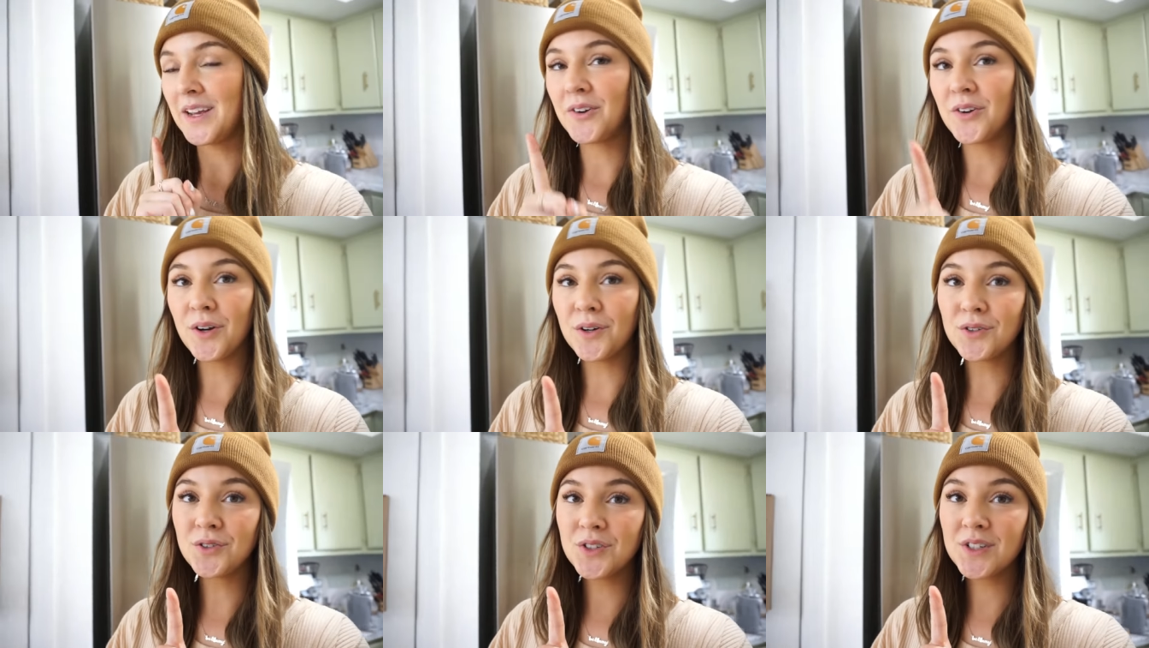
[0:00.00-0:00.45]

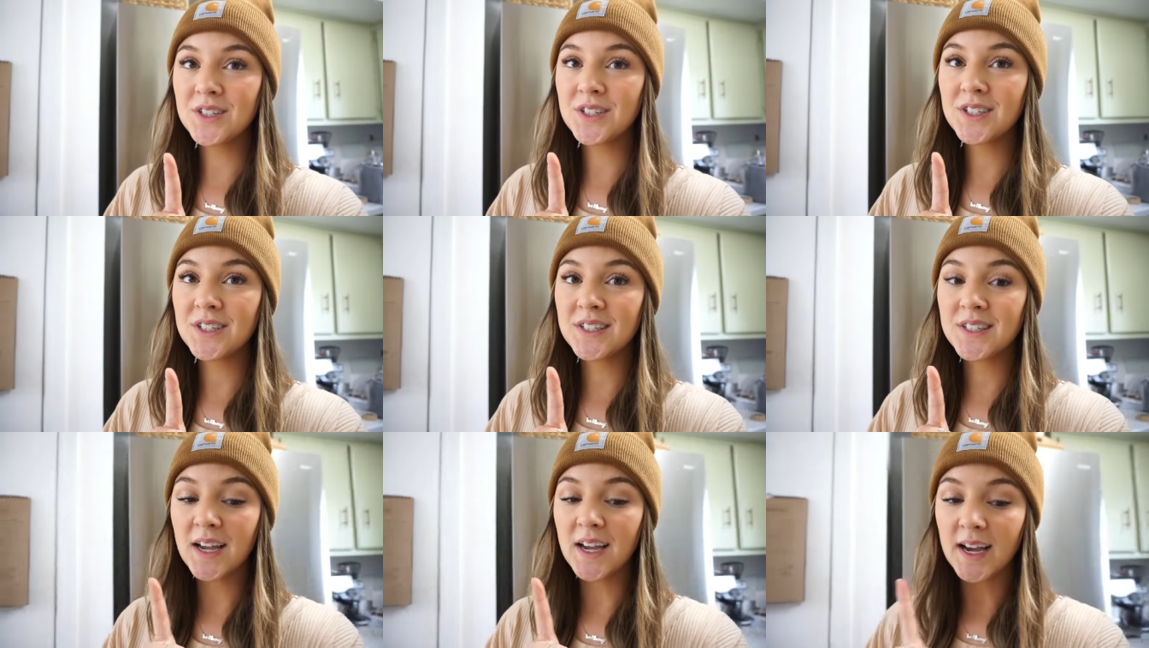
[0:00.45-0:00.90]
groceries
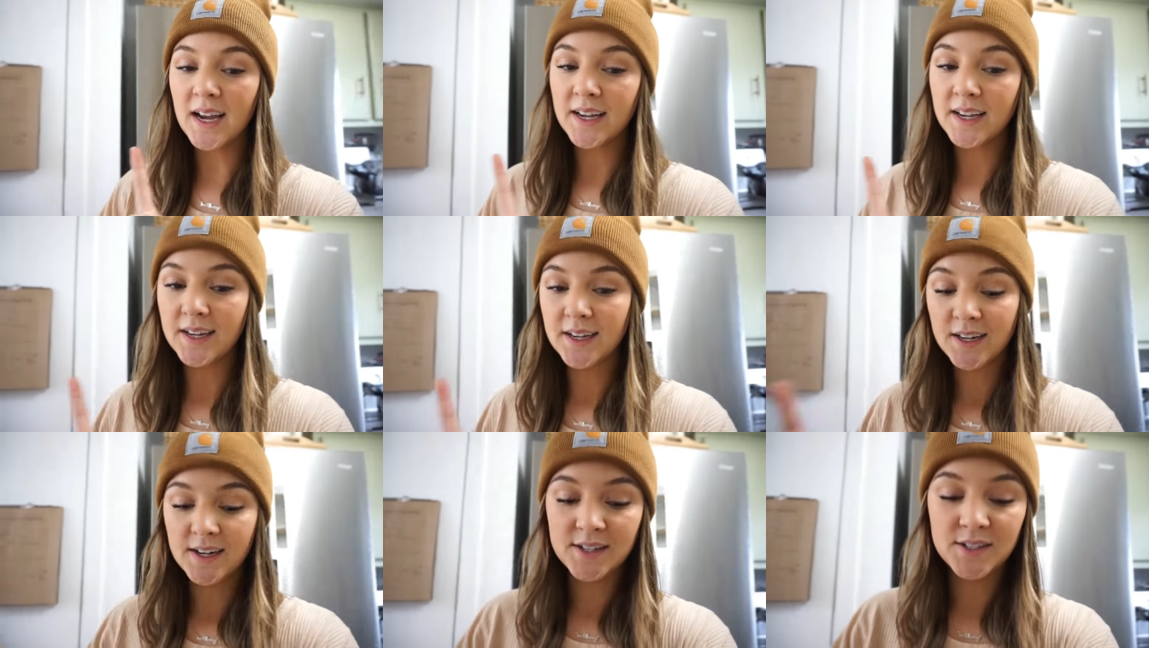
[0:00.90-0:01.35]
just got
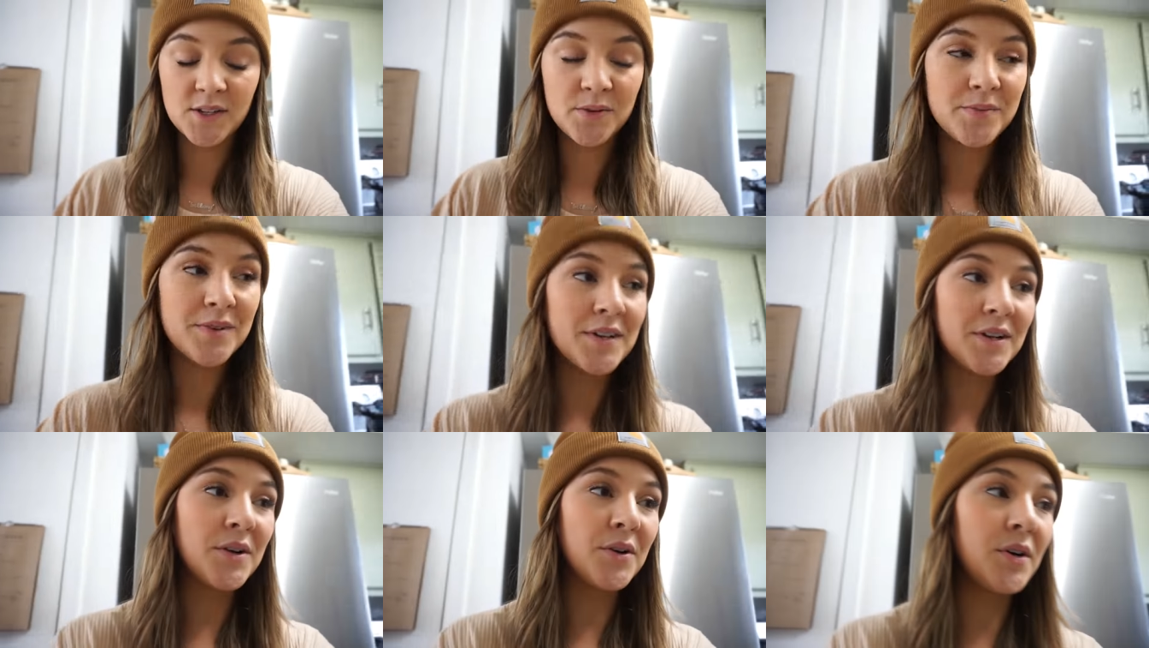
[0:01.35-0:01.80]
here, so I'm
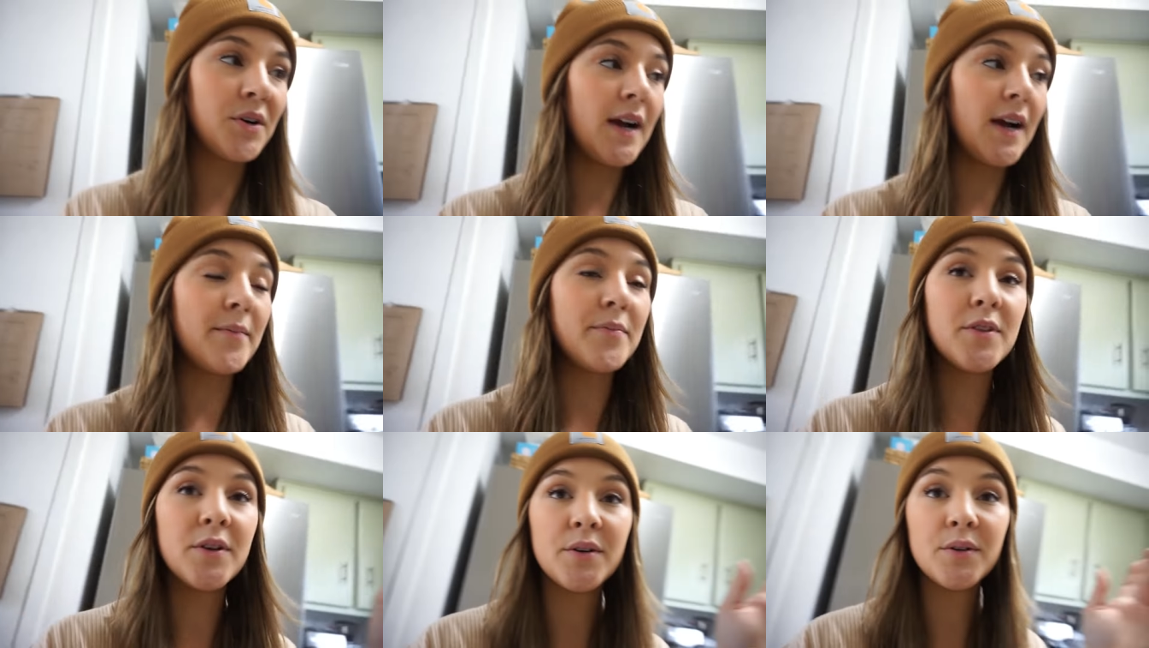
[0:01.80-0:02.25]
gonna go
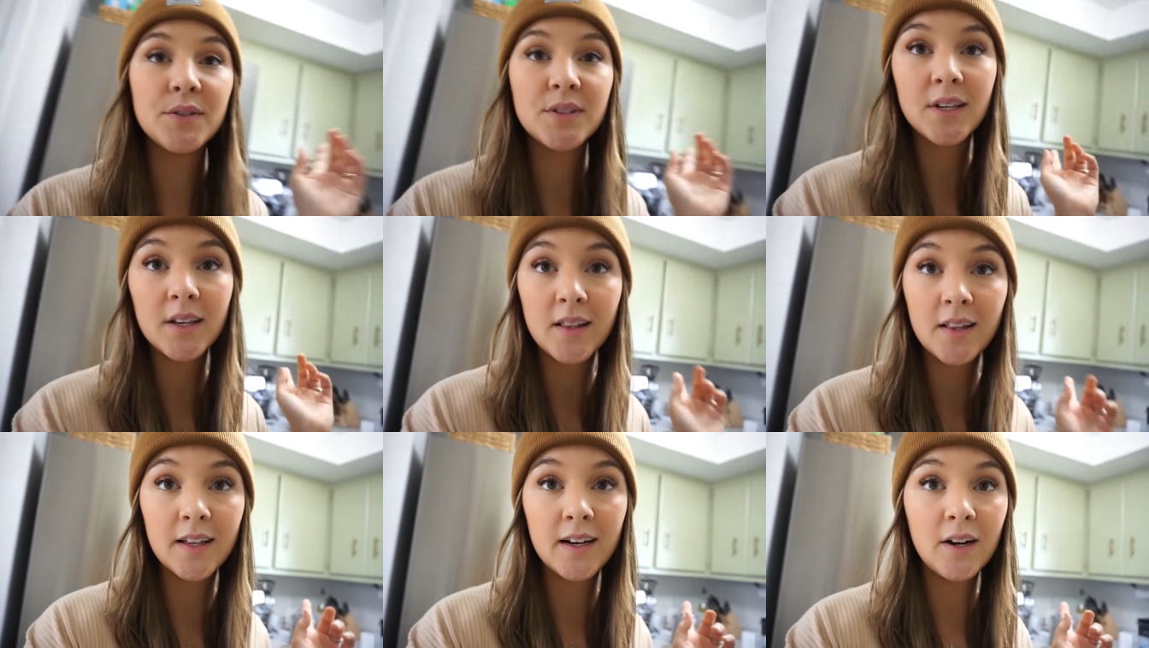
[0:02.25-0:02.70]
grab those
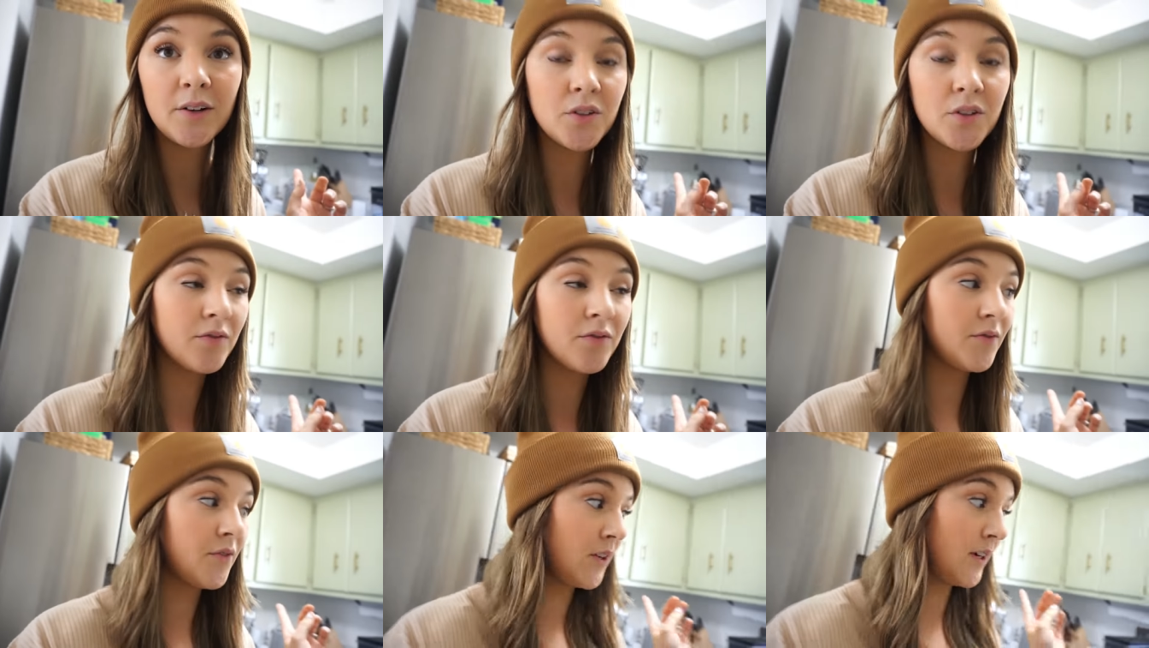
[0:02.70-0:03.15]
and clean out
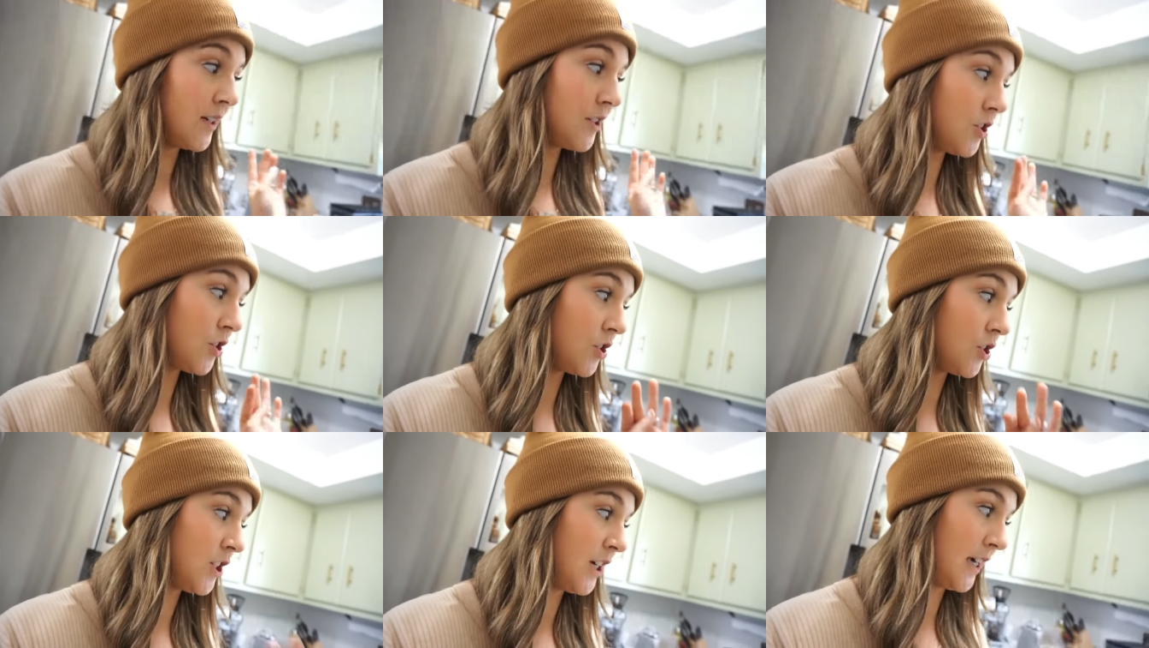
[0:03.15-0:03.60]
the
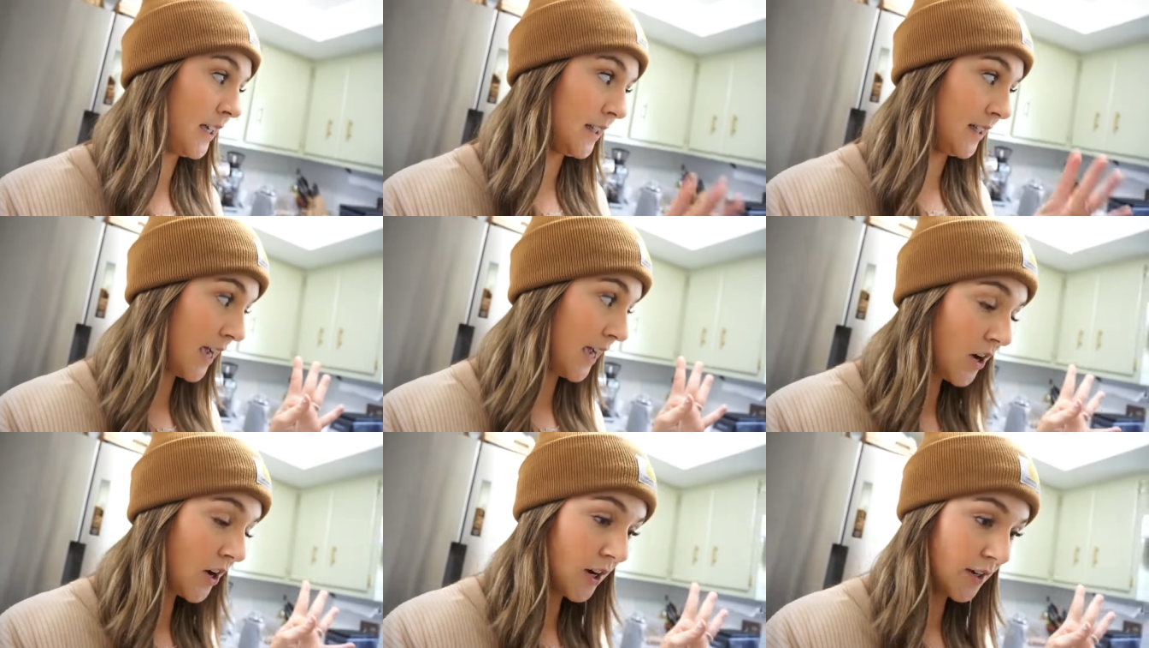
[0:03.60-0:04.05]
fridge and check
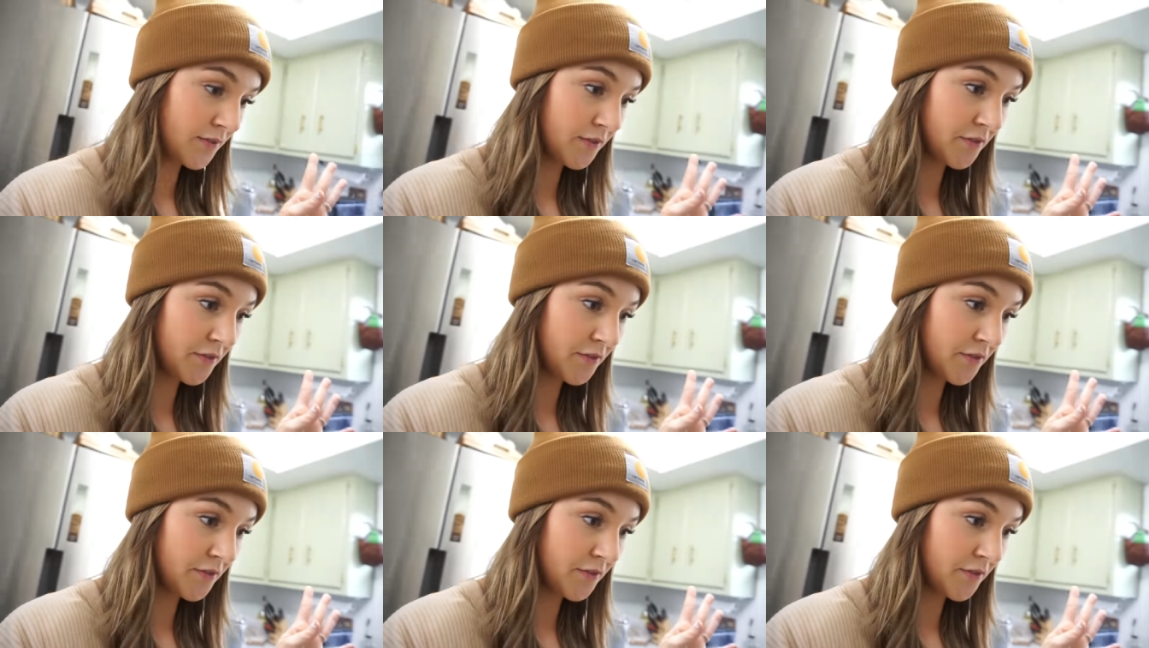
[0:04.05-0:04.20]
that off